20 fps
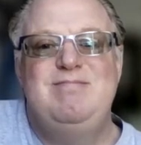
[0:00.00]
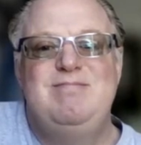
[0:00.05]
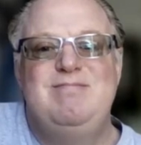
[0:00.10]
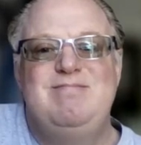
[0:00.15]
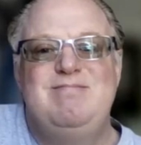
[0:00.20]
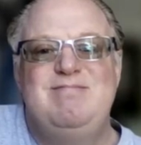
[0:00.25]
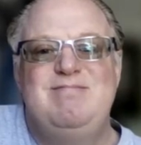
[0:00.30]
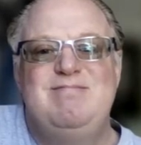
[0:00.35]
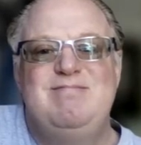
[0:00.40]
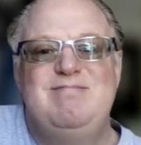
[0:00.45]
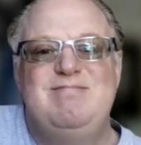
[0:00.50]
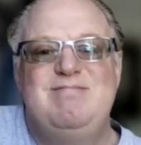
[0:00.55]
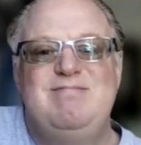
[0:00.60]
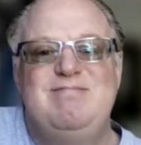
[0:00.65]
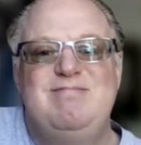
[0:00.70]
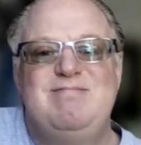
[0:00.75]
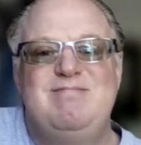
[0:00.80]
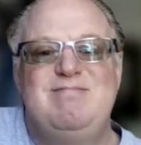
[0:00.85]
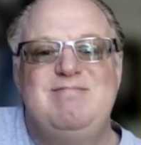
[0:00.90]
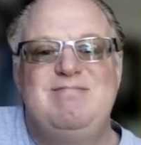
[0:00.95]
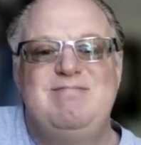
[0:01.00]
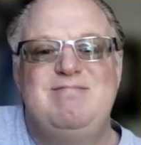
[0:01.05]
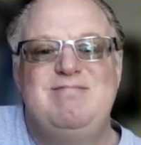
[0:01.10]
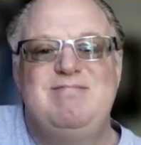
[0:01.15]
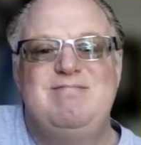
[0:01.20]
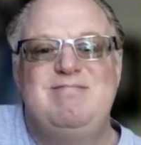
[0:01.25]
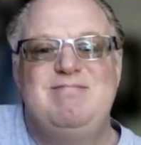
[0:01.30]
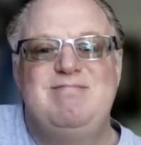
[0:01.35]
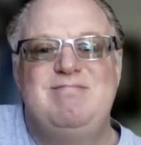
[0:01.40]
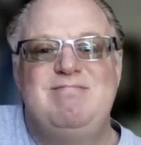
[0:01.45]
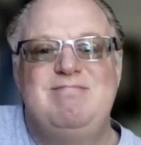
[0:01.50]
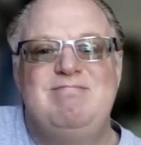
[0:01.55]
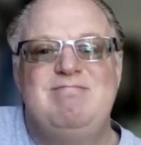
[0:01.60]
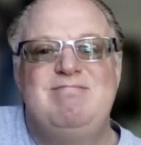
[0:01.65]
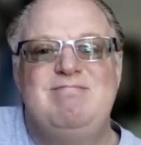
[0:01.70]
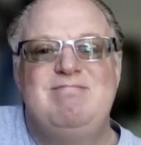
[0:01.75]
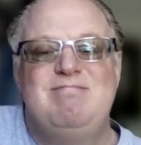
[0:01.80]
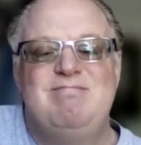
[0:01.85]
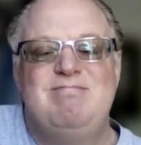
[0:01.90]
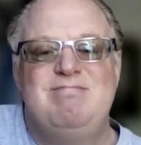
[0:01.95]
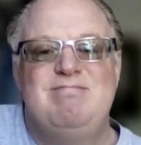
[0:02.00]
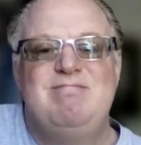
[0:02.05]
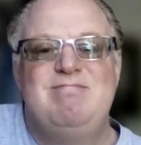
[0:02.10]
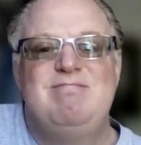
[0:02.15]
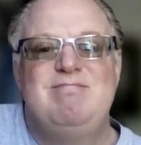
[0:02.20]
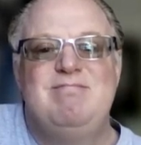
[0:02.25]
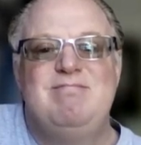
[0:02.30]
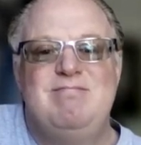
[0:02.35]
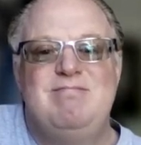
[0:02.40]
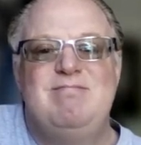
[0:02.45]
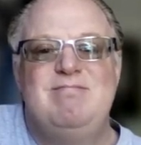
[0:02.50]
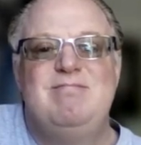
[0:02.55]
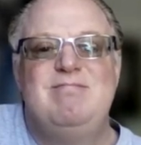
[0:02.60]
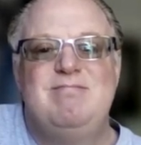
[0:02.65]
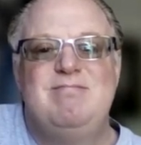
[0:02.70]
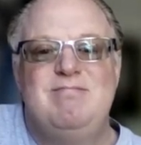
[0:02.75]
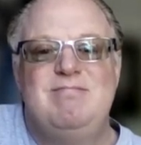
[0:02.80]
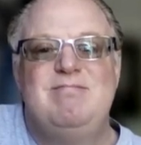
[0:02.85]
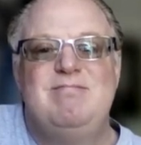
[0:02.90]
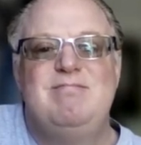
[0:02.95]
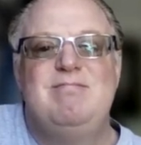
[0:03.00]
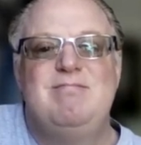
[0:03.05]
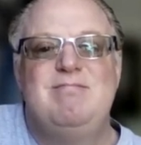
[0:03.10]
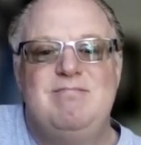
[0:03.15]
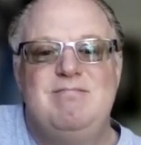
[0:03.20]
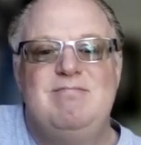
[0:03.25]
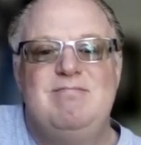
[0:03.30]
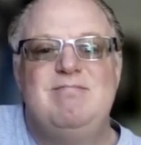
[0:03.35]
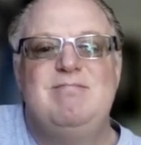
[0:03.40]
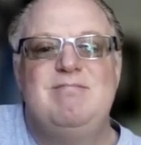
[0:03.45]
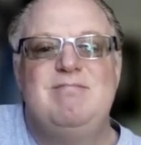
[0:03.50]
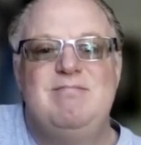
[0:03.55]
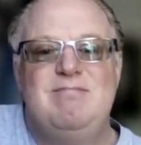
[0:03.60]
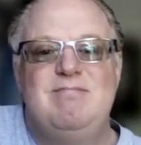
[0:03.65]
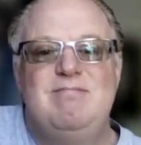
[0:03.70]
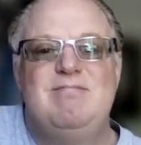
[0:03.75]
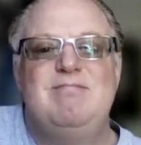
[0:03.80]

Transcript: The person shown says nothing.